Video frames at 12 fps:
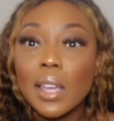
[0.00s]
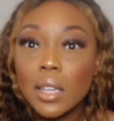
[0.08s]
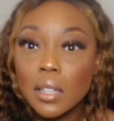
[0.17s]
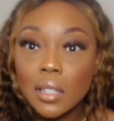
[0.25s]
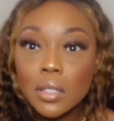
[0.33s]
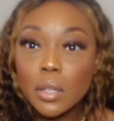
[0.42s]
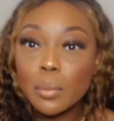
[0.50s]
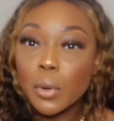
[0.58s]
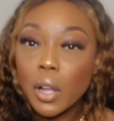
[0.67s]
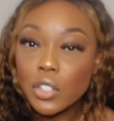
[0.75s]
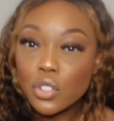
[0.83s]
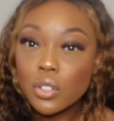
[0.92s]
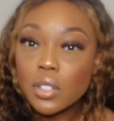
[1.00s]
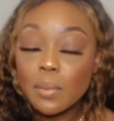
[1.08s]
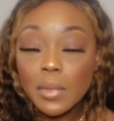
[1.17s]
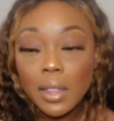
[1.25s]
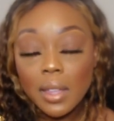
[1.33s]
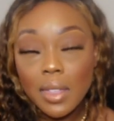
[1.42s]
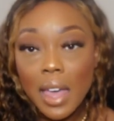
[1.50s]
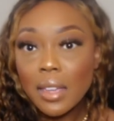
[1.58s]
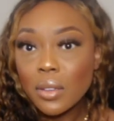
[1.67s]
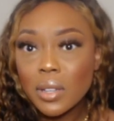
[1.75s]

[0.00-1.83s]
like, to brunch or something like that,